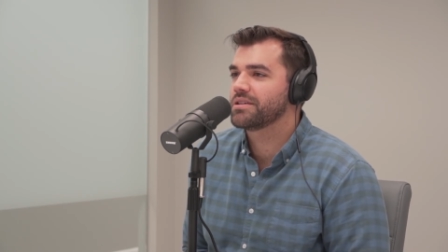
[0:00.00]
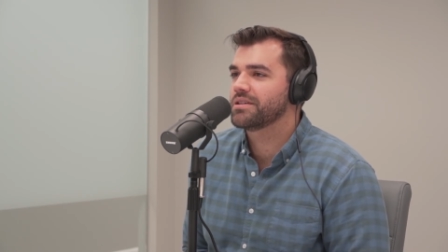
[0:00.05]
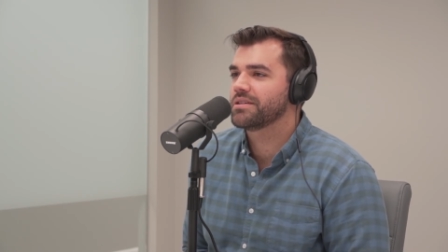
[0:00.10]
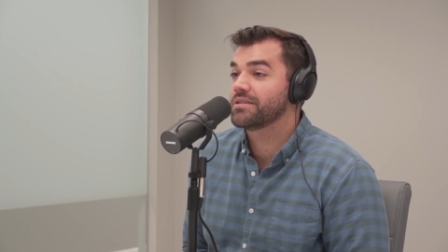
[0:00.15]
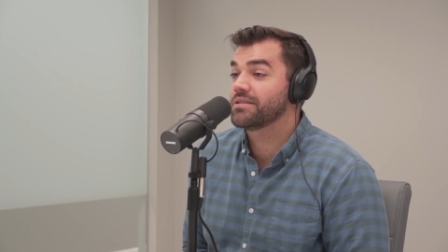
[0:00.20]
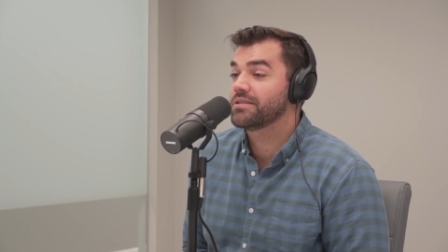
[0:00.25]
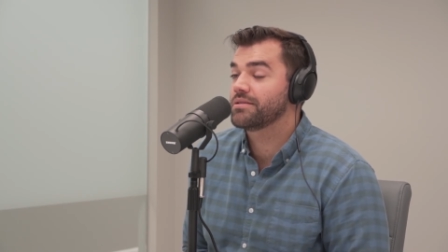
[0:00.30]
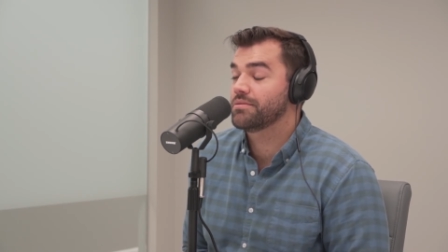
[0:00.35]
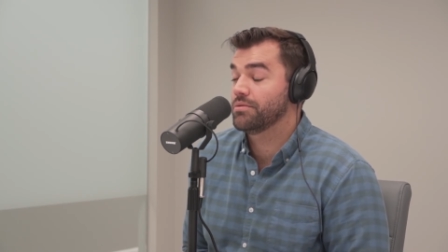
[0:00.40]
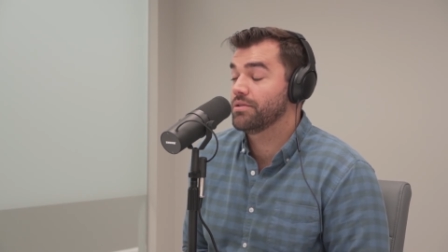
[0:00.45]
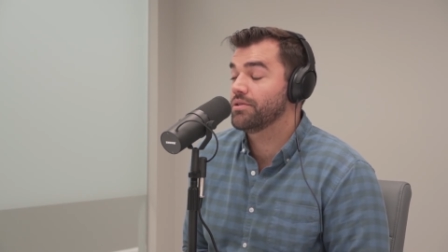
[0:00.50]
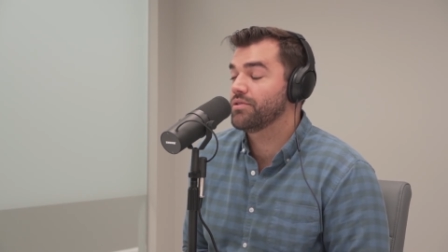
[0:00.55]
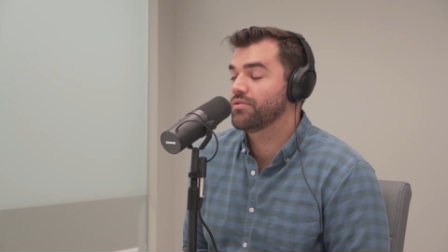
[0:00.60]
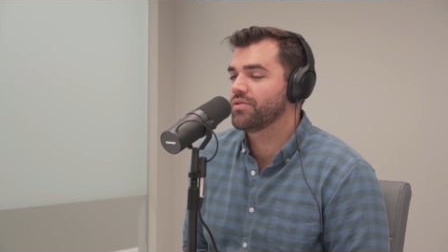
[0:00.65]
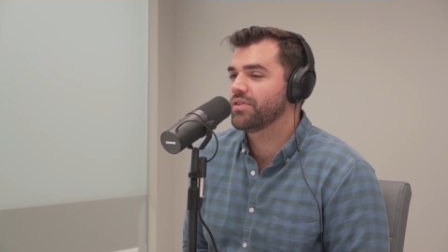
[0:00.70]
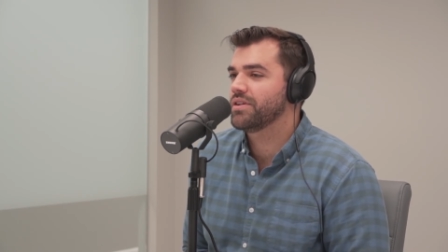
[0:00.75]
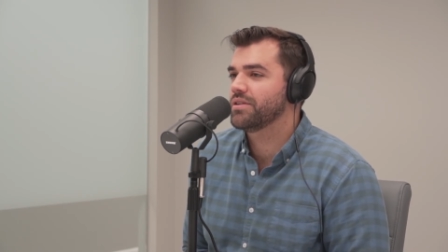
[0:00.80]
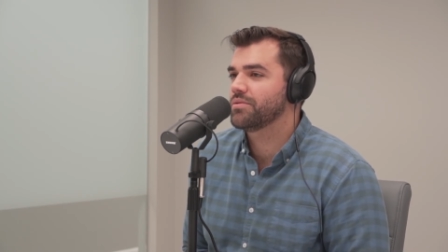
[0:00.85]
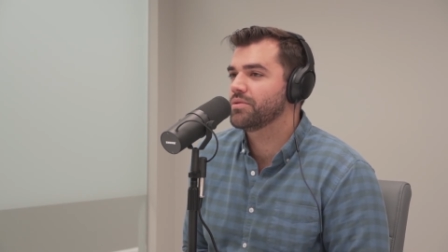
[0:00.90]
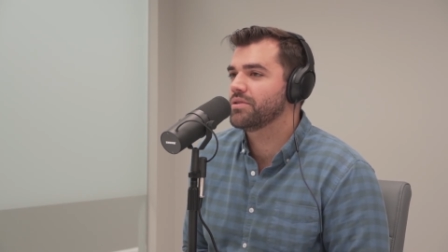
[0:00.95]
And it's really
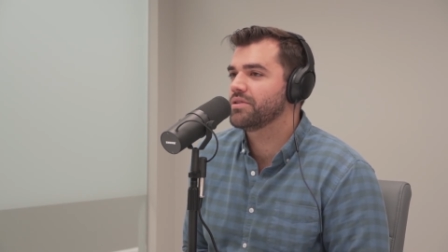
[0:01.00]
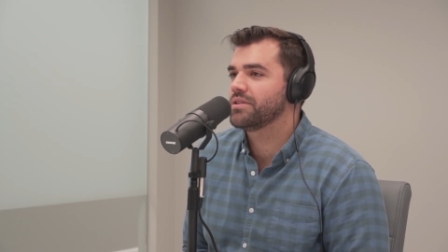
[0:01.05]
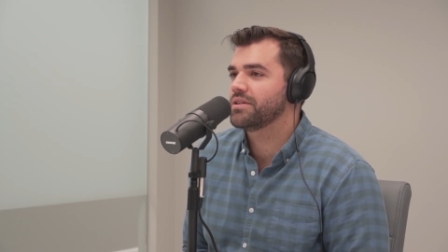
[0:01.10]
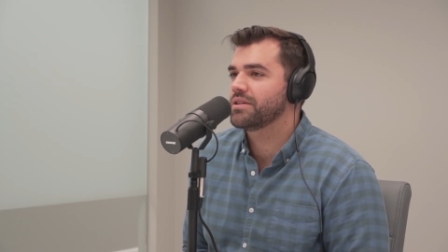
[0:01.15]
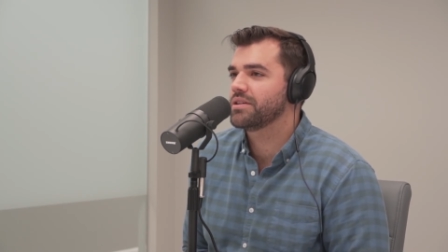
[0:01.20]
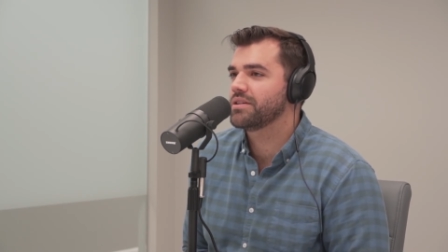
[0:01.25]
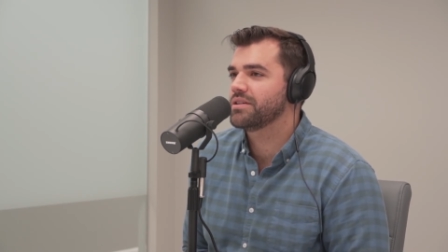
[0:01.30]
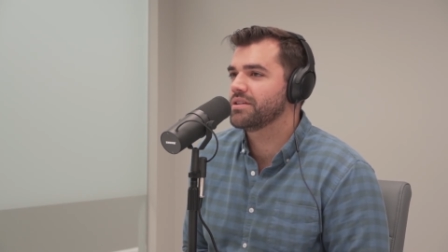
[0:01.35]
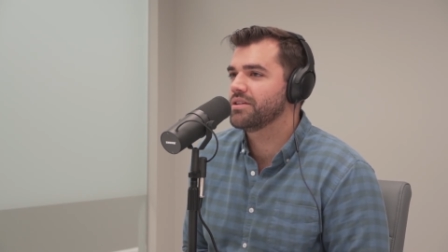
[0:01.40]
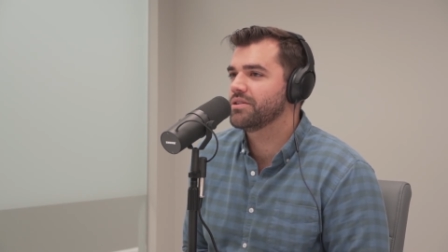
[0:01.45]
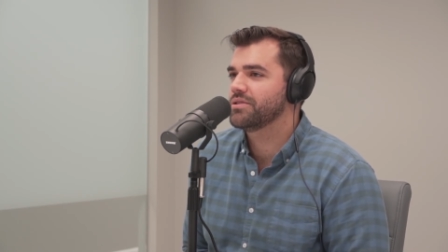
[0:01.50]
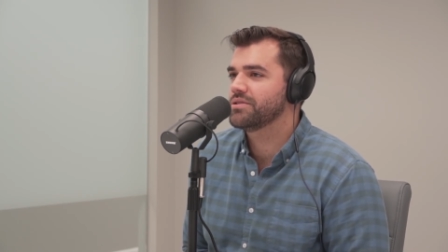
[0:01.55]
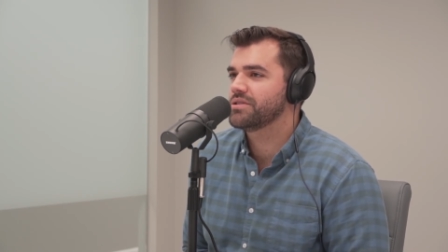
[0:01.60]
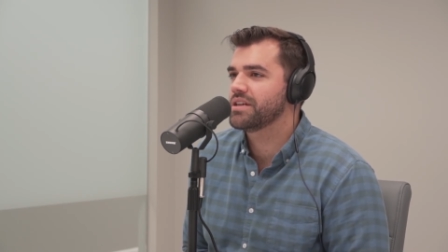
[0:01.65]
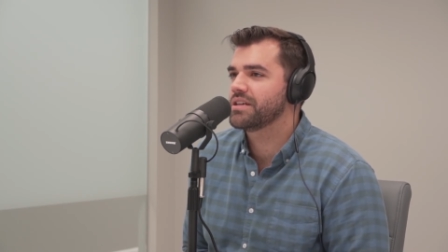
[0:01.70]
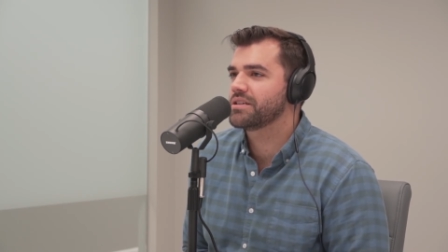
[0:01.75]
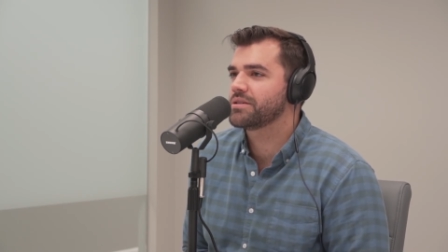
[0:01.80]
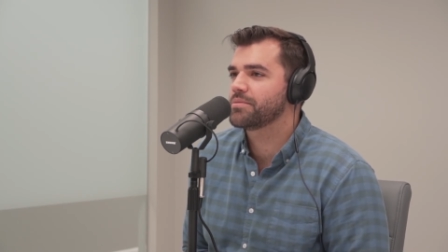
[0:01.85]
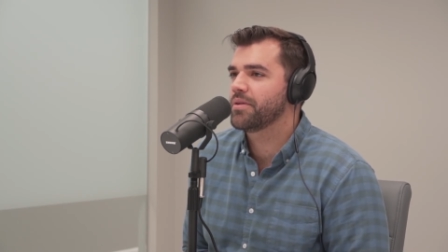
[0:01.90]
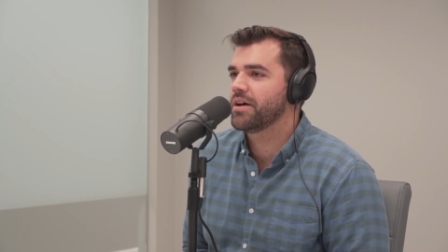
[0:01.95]
fun, really a good little
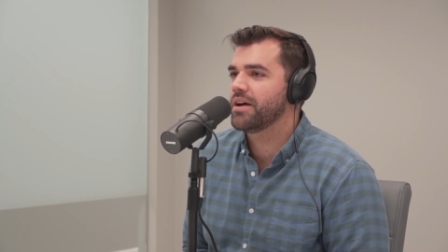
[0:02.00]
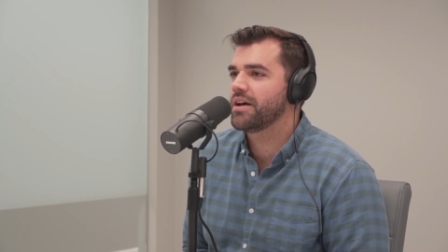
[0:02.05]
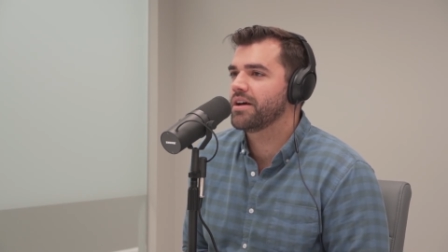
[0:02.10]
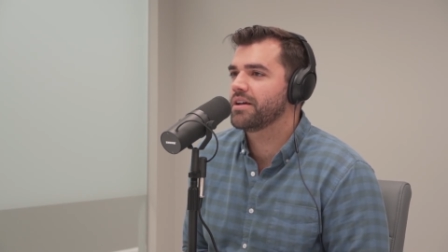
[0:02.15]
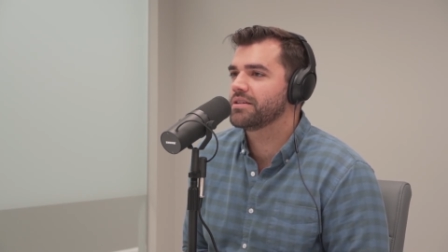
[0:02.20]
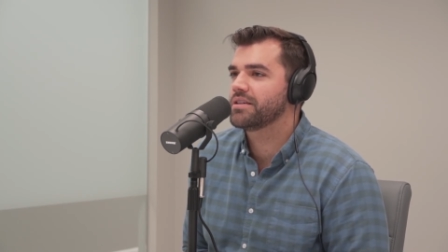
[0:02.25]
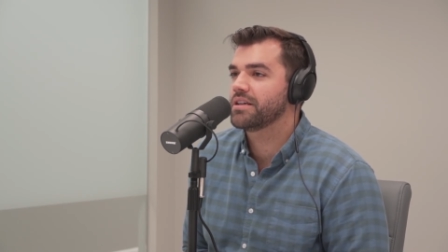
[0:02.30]
date spot.